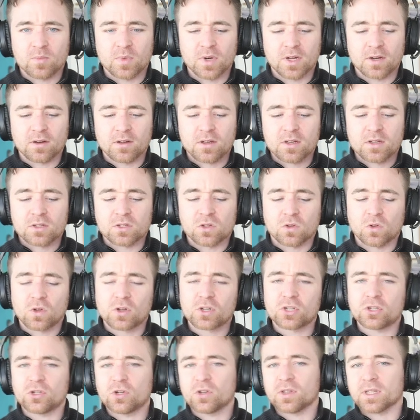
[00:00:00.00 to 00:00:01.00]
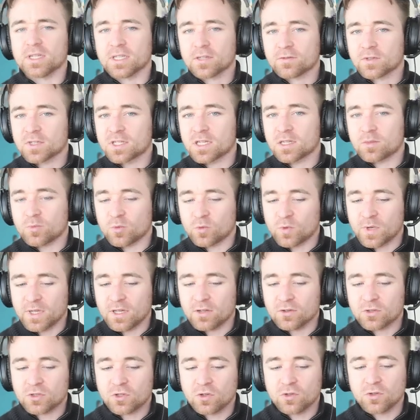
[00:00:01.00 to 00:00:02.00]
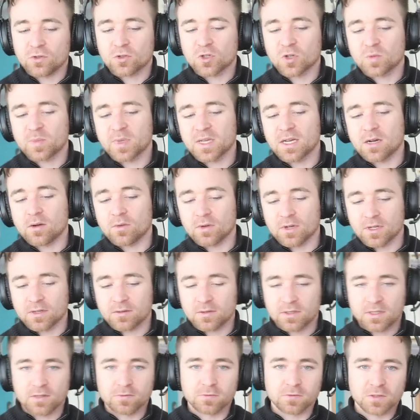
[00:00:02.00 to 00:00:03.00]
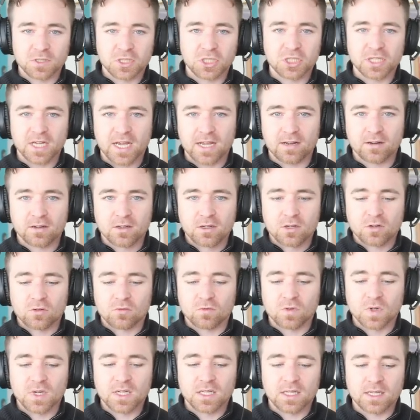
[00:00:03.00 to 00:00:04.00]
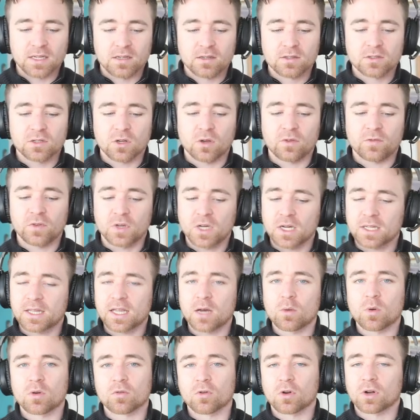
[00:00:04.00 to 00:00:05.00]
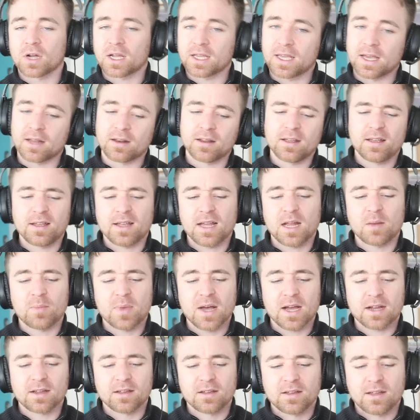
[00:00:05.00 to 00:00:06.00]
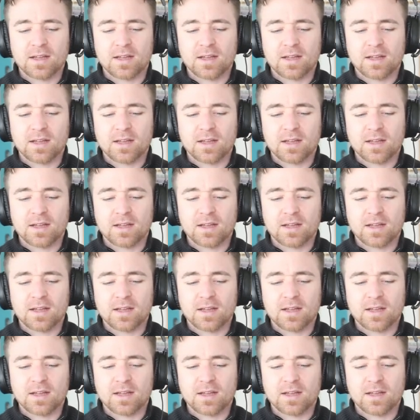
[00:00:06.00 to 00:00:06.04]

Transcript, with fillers: But so long as you know the differences between those two, you should be able to differentiate really. So if you got that one wrong, again, head back,